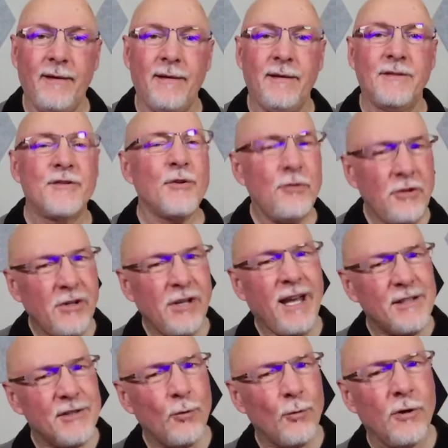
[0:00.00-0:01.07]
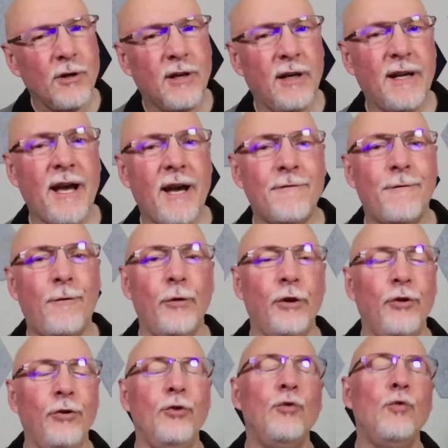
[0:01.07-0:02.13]
So you get your work cut out for
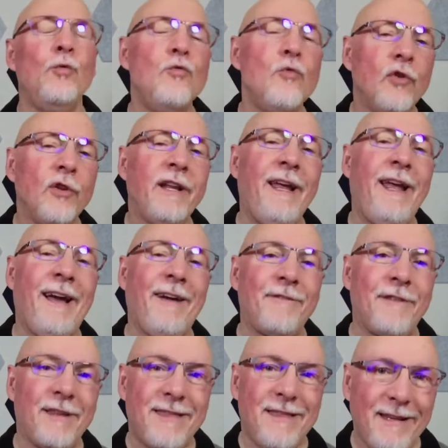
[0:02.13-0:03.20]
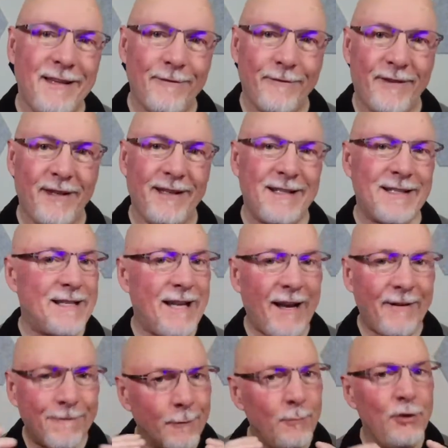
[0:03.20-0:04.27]
you. You really have to think of things
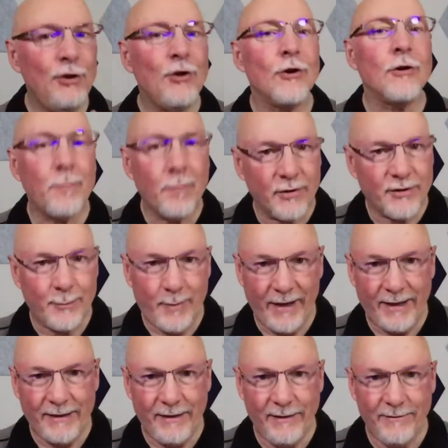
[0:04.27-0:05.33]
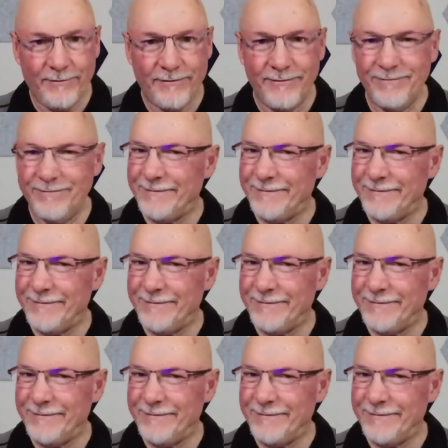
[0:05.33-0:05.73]
not from your perspective.